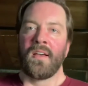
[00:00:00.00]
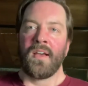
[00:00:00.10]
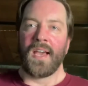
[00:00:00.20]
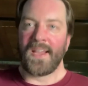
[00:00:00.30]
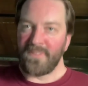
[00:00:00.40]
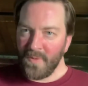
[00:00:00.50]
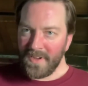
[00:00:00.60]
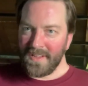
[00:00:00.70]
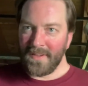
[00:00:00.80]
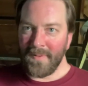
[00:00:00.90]
Hey everyone,
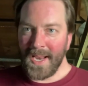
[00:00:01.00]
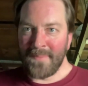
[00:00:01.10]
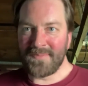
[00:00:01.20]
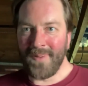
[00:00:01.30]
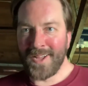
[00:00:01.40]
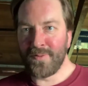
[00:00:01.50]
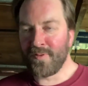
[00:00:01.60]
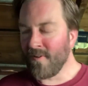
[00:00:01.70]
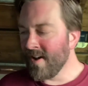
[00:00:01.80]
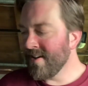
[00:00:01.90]
my name is Michael
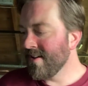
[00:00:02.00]
Gray.